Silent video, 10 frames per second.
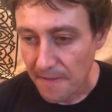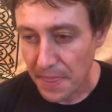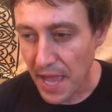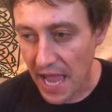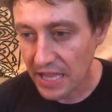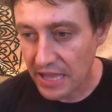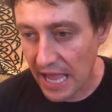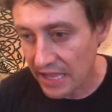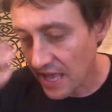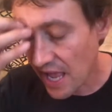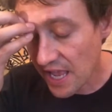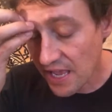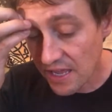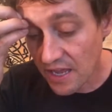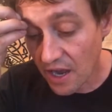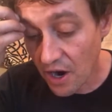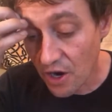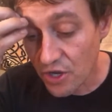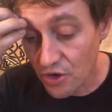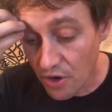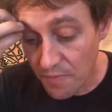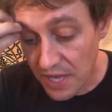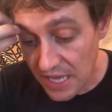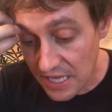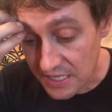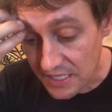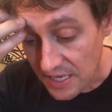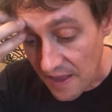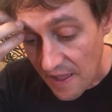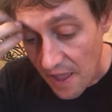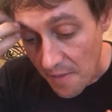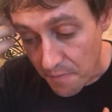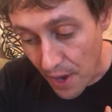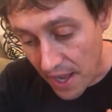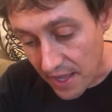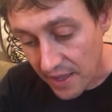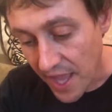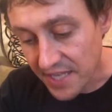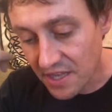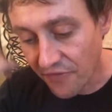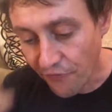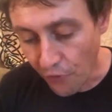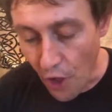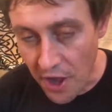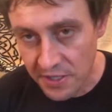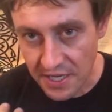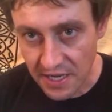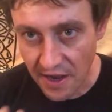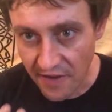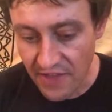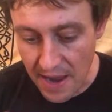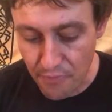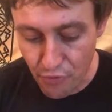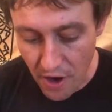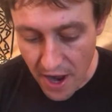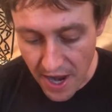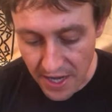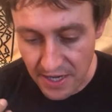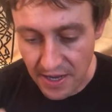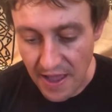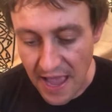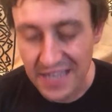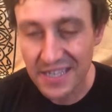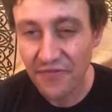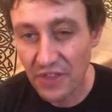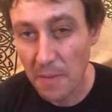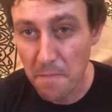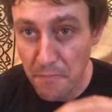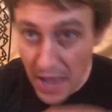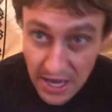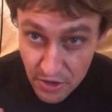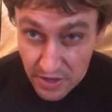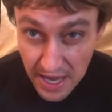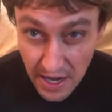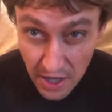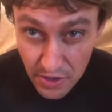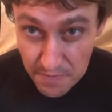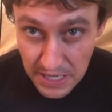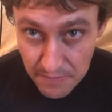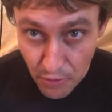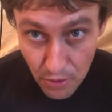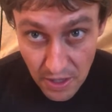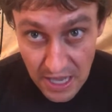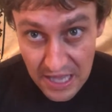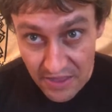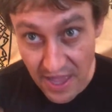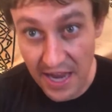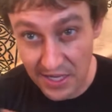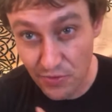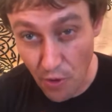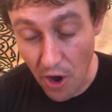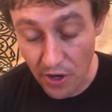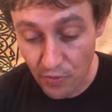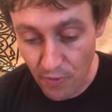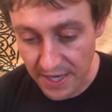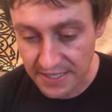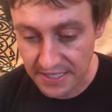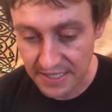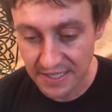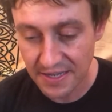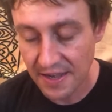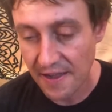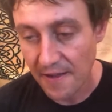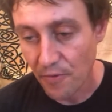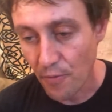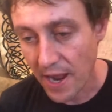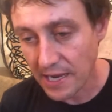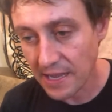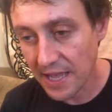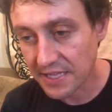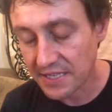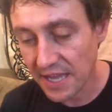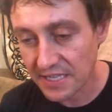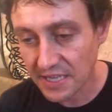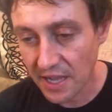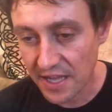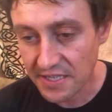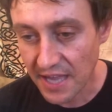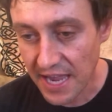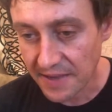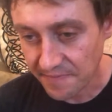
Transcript: that that they are Europeans, but it's the flaunting of that pride as if they're better than other people that is wrong and racist, right? It's it's it's like,